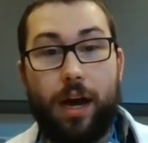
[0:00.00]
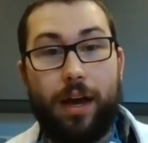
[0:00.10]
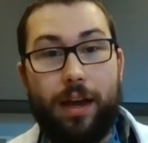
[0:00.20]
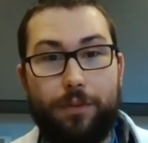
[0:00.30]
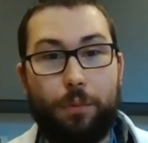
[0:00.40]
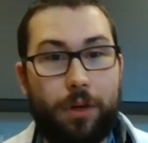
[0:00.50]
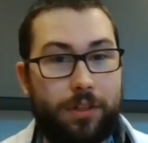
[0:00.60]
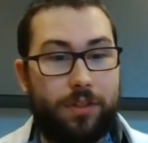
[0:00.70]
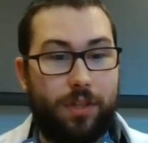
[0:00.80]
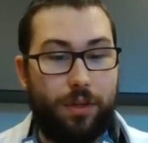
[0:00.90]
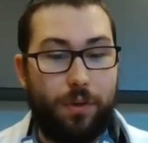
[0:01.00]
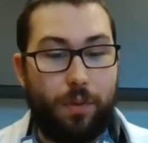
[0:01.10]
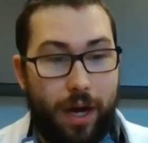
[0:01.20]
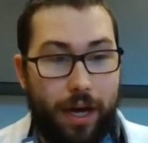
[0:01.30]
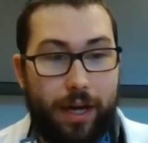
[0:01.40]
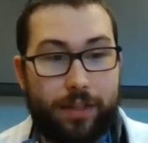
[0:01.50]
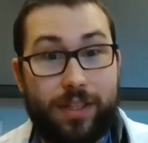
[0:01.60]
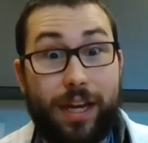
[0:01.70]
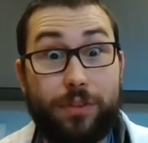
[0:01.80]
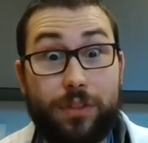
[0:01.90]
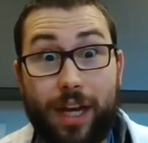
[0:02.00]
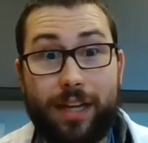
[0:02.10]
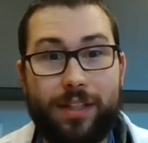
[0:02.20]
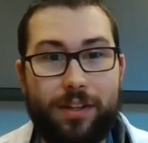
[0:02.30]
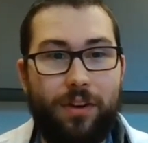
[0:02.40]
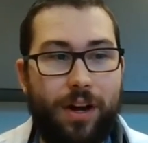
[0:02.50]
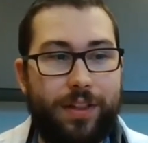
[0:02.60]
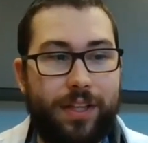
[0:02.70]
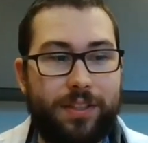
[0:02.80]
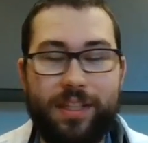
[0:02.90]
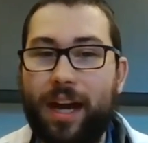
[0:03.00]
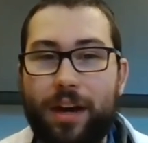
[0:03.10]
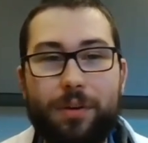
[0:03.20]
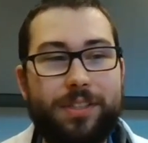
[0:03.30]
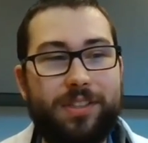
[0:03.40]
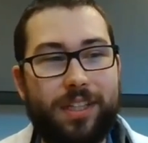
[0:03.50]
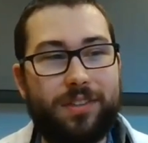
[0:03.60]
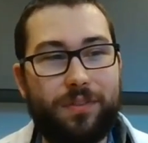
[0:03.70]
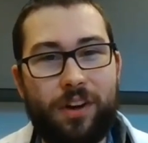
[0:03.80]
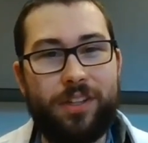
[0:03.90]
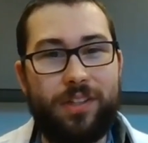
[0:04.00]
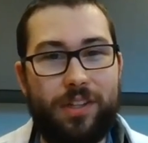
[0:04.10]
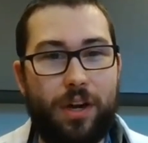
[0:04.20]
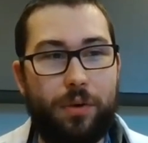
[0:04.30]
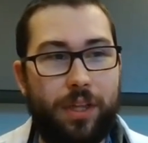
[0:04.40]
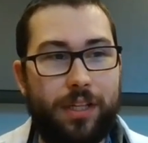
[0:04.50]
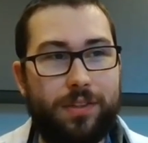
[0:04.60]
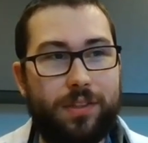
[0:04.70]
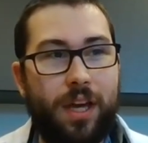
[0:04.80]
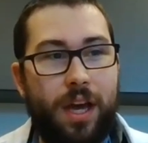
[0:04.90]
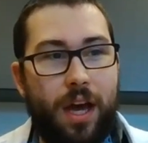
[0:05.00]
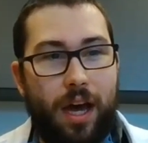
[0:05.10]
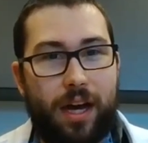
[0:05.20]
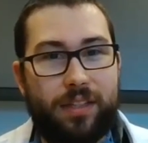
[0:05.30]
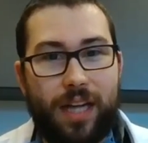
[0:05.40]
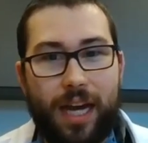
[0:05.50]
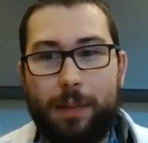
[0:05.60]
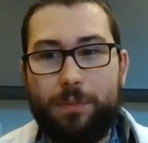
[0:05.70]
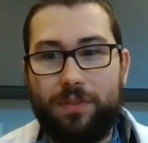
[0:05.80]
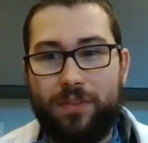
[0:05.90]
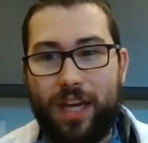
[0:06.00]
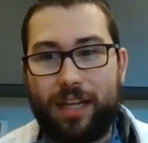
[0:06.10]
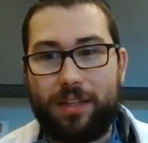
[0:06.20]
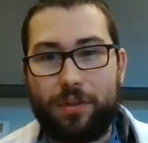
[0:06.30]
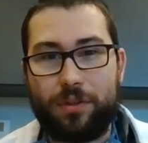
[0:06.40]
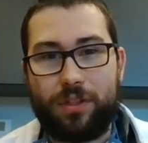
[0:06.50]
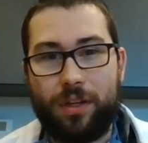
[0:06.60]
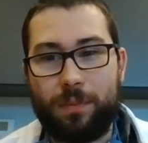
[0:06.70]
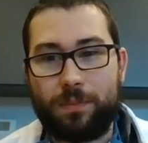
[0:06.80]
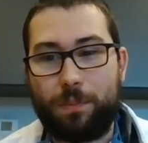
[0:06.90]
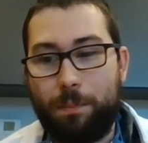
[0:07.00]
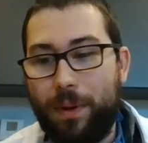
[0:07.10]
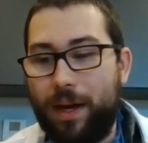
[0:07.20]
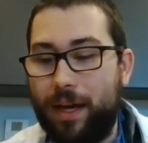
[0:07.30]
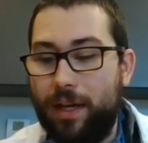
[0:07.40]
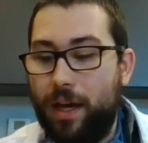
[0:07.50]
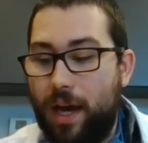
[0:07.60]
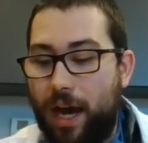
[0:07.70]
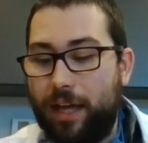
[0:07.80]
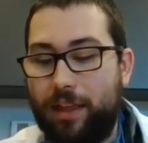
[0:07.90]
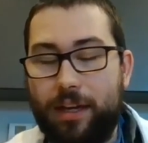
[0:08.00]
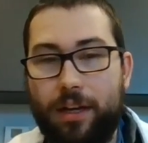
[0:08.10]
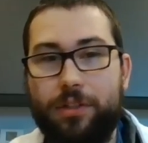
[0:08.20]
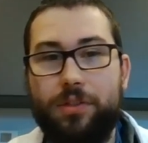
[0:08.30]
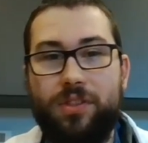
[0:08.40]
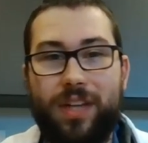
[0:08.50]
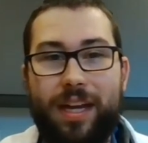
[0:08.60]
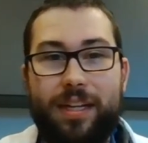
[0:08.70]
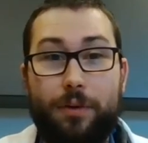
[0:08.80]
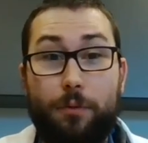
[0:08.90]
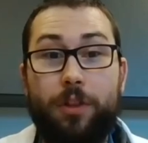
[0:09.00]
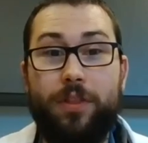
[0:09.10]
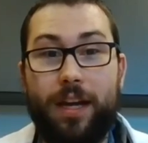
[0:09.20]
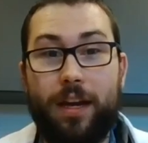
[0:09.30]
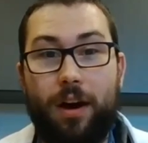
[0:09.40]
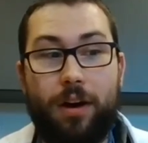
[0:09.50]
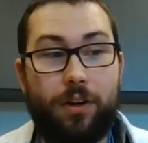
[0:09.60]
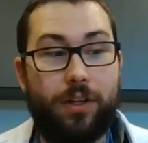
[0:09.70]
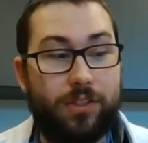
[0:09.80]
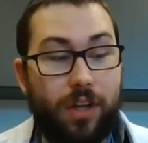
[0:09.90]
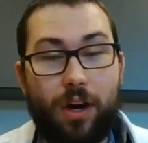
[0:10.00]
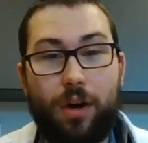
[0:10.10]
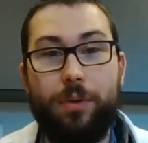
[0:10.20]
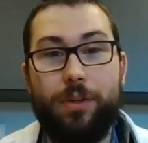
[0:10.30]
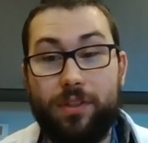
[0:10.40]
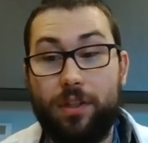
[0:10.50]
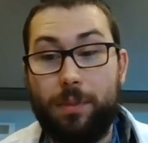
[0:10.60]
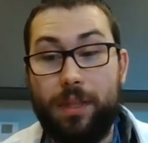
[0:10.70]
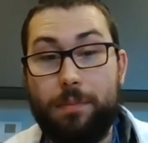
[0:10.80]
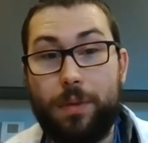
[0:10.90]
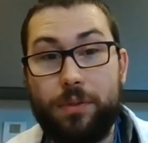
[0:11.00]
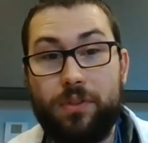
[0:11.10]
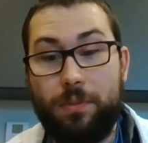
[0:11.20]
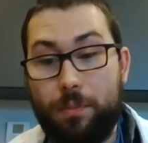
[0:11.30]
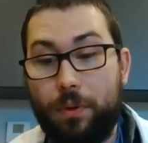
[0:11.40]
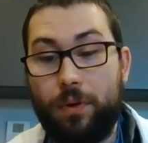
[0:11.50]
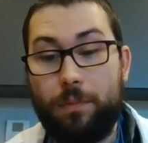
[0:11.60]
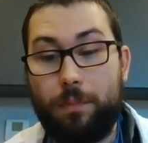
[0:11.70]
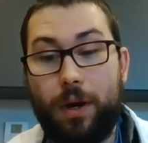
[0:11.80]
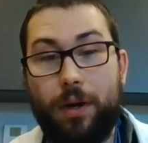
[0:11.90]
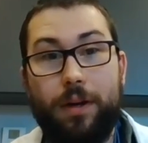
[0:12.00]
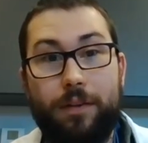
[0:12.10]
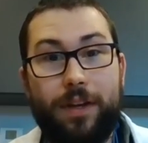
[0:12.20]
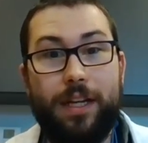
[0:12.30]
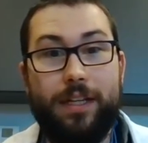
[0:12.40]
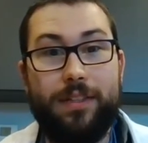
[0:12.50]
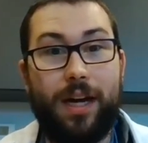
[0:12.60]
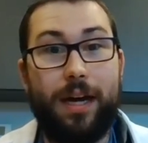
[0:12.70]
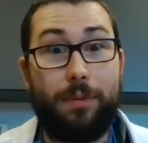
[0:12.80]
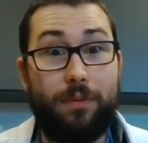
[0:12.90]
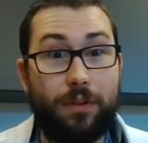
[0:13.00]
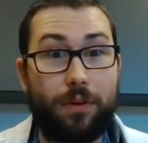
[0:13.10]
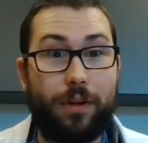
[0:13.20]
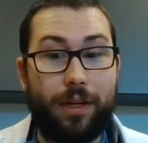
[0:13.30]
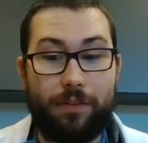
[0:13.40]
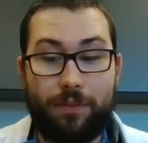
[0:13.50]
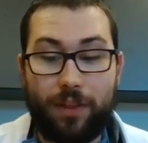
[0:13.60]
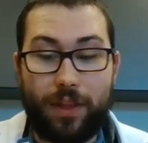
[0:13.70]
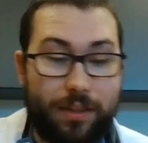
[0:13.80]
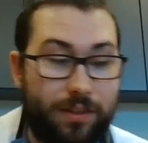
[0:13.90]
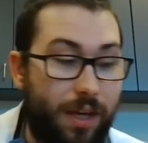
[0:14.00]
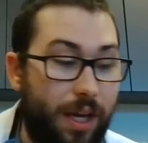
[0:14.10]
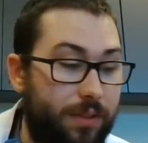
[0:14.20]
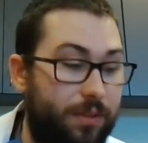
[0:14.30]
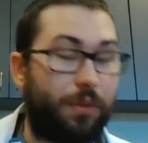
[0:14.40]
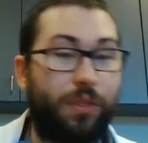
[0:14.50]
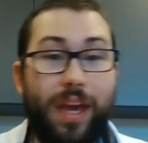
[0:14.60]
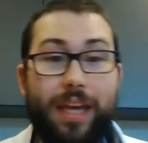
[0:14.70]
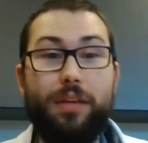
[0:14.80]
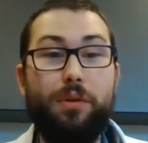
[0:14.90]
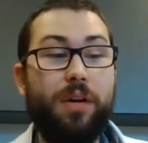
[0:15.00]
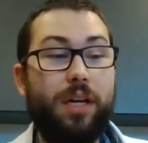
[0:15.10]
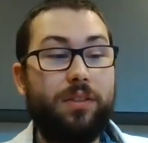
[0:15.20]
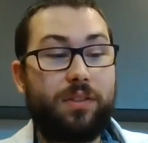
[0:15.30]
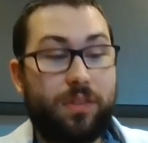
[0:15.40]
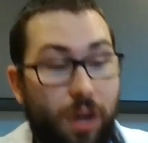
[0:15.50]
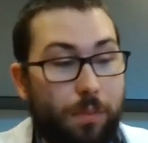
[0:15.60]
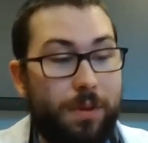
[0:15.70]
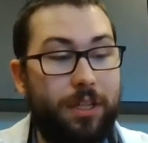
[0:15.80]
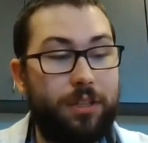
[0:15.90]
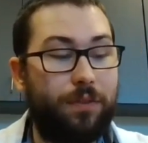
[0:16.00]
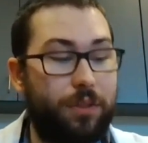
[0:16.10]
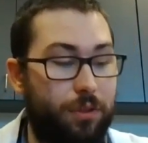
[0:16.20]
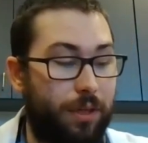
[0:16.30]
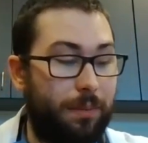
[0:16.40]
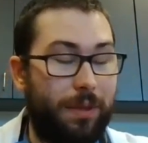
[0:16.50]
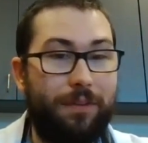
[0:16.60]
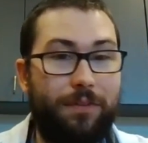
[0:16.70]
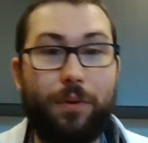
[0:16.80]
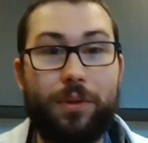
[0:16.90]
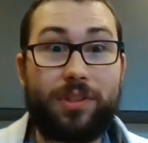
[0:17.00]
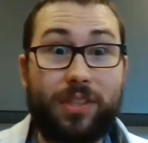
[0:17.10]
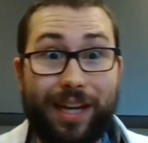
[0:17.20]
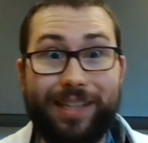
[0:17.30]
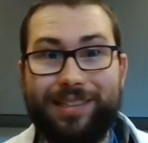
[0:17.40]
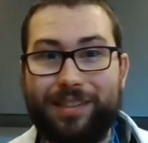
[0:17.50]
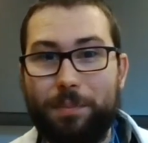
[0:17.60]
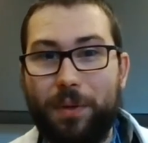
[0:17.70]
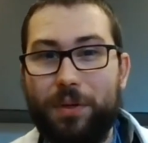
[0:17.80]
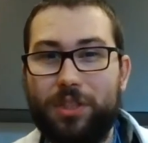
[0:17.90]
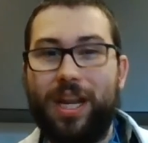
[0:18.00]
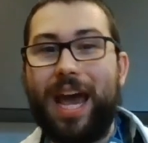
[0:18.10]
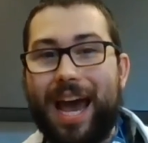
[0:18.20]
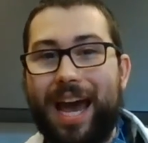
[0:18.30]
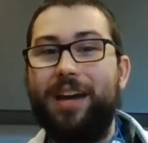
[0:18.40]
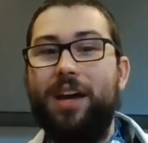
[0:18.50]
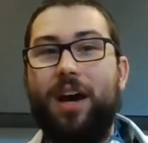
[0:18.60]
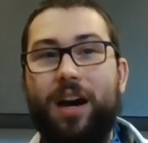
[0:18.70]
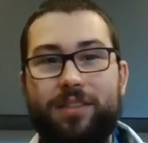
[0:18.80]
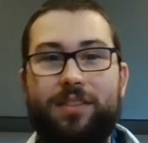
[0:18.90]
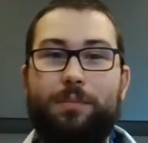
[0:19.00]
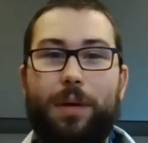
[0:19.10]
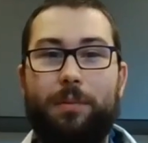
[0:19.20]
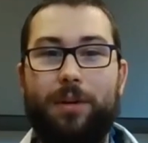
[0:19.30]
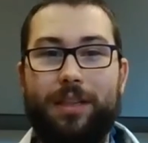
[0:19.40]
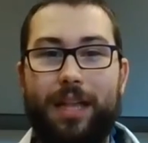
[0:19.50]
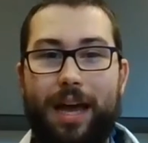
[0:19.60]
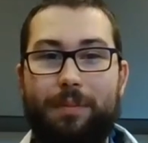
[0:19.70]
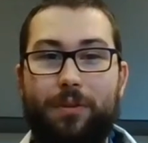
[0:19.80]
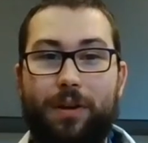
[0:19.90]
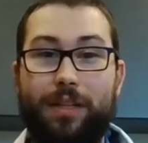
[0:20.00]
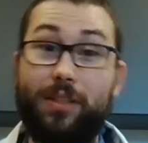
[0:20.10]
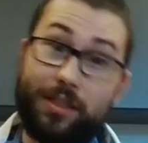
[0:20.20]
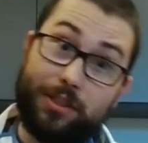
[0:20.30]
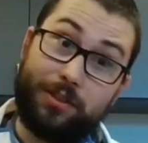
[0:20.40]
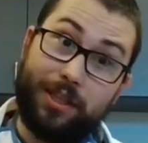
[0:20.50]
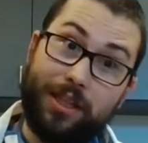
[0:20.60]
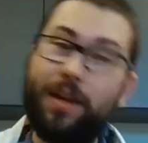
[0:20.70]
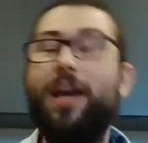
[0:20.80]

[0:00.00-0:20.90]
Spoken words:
If you're wanting to sound technical on this, and I always think it's fun to know these types of technical terms, but I think understanding what they are is always going to be the most important part of any type of learning for this. So thank you so much for joining me for Science Explosion at Hudson Public Library digitally.